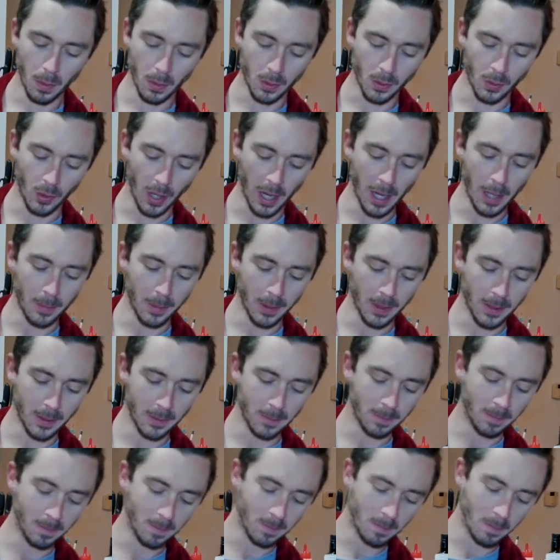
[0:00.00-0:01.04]
With crab in
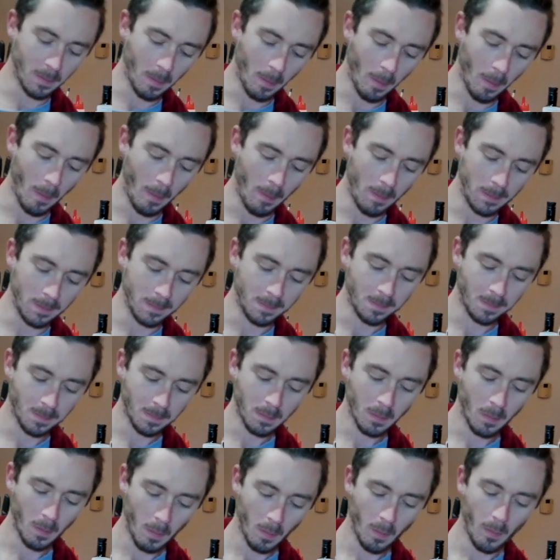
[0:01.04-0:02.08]
it.
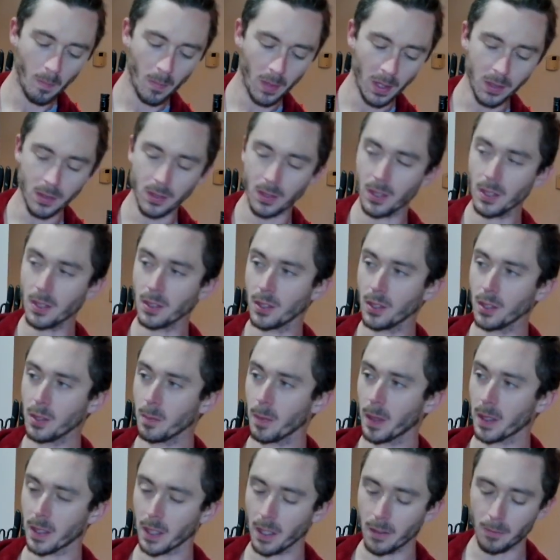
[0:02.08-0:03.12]
That's good. You
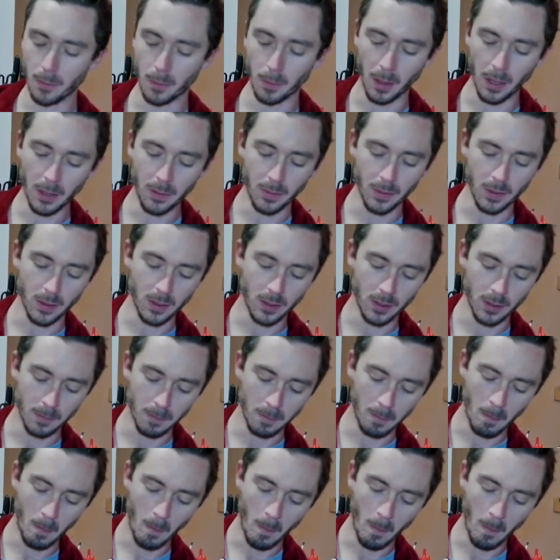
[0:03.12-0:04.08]
can make that for breakfast.